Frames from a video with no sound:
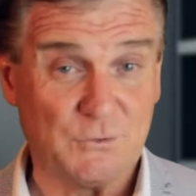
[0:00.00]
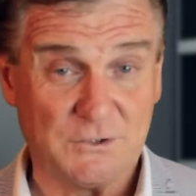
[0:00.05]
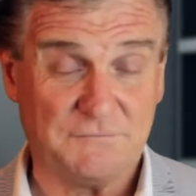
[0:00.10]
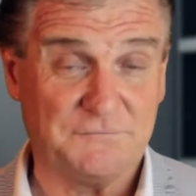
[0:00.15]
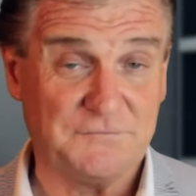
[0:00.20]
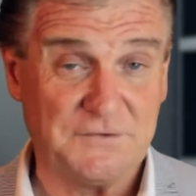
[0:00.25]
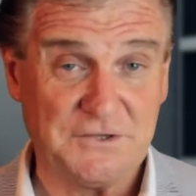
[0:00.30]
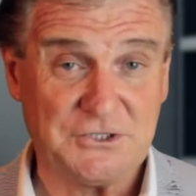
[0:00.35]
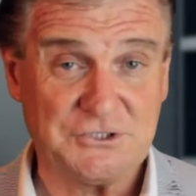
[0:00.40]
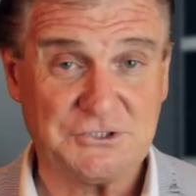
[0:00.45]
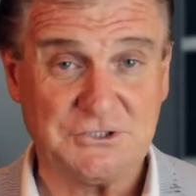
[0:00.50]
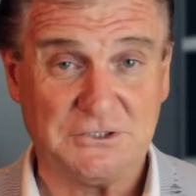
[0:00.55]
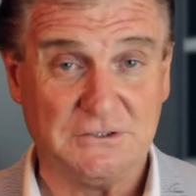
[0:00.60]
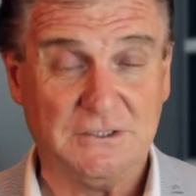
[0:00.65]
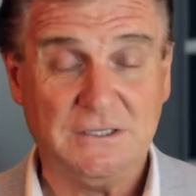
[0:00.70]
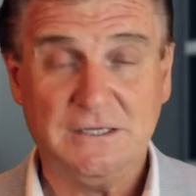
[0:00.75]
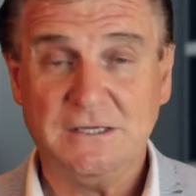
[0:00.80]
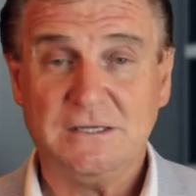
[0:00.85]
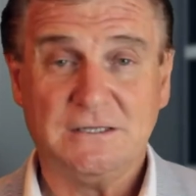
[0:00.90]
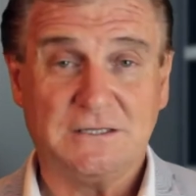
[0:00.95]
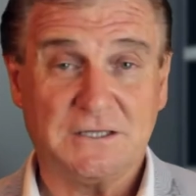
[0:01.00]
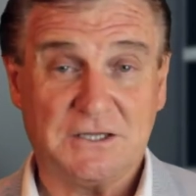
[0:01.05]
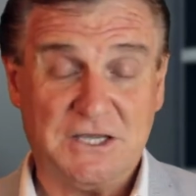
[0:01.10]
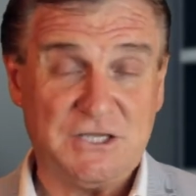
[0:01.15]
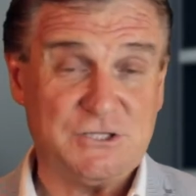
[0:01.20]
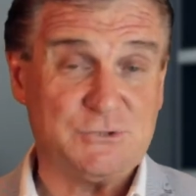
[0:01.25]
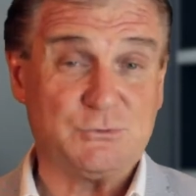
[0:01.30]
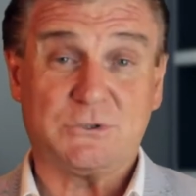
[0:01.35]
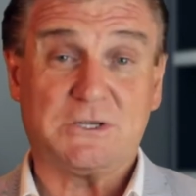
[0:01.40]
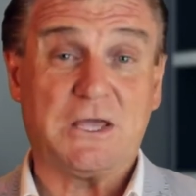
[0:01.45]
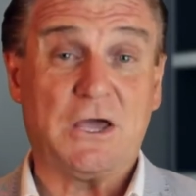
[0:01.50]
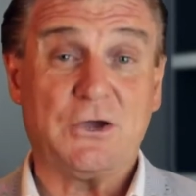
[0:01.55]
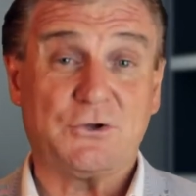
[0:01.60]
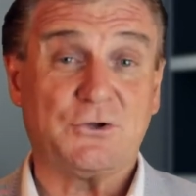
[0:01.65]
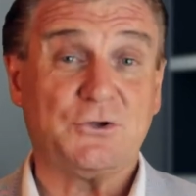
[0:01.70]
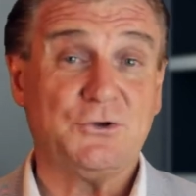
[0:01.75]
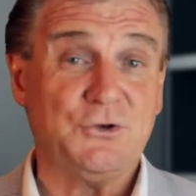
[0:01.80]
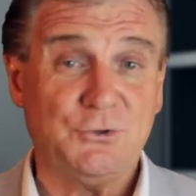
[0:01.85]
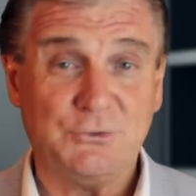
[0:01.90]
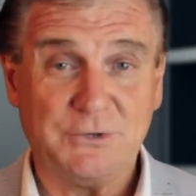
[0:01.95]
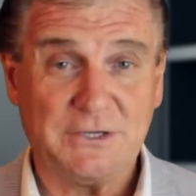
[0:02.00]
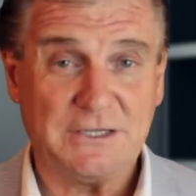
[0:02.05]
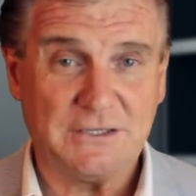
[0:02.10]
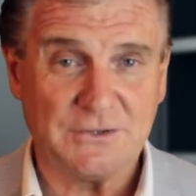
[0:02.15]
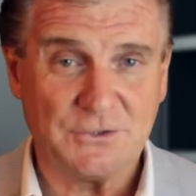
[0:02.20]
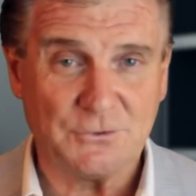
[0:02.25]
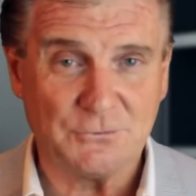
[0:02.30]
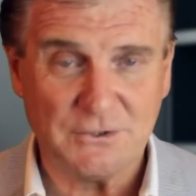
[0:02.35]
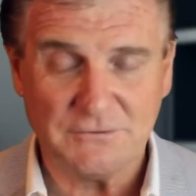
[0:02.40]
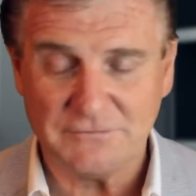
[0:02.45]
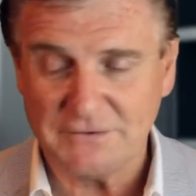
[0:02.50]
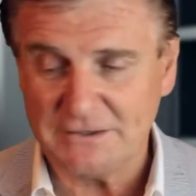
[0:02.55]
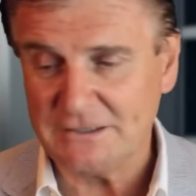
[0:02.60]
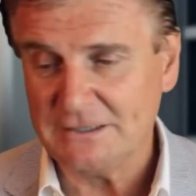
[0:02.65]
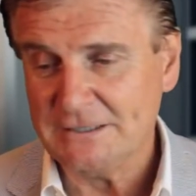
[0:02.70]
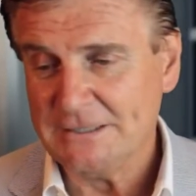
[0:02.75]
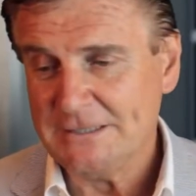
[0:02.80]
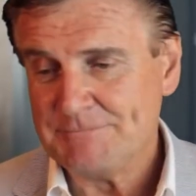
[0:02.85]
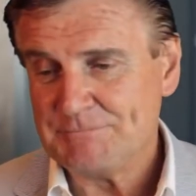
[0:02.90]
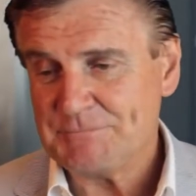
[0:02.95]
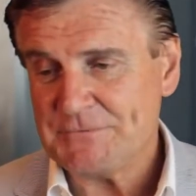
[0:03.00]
with fish, and the kids would go canoeing in the river.